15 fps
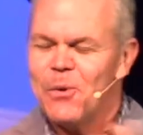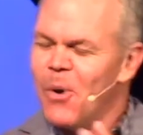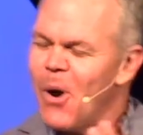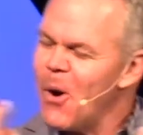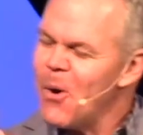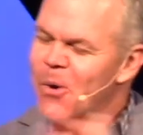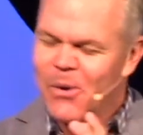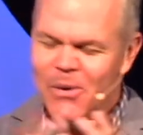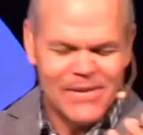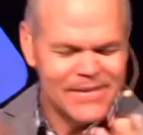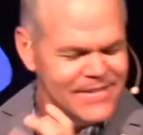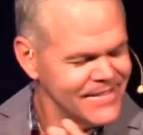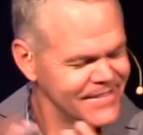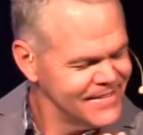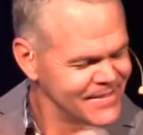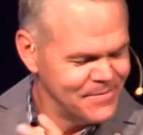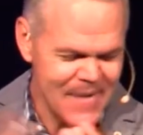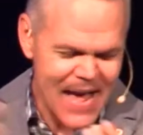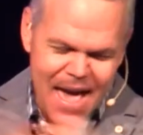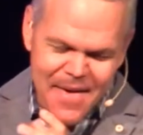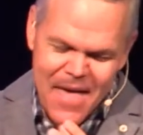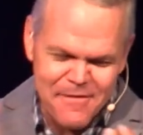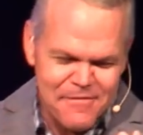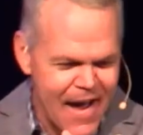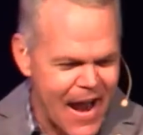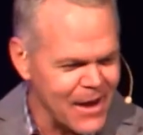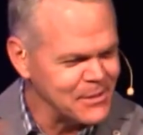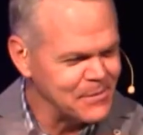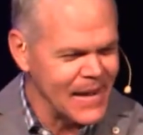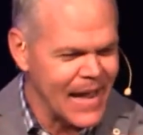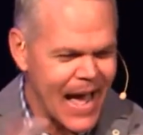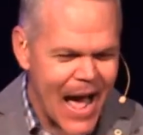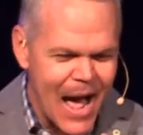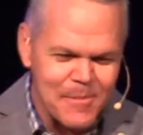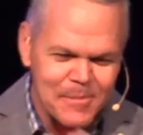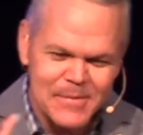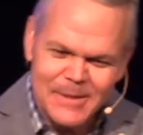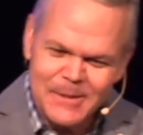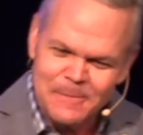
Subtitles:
Woo! Man, that fires me up.